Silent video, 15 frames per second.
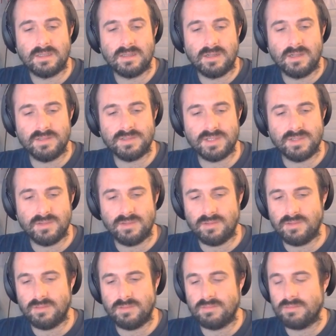
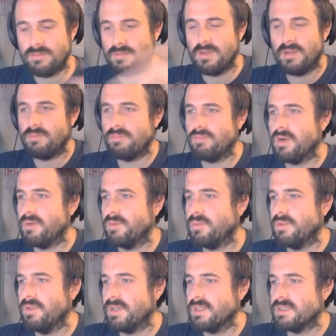Also, I'll probably
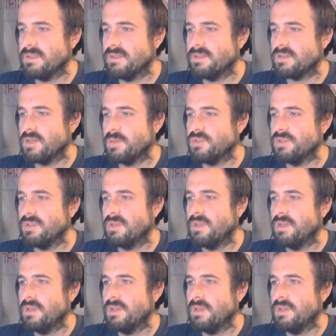put links in the description.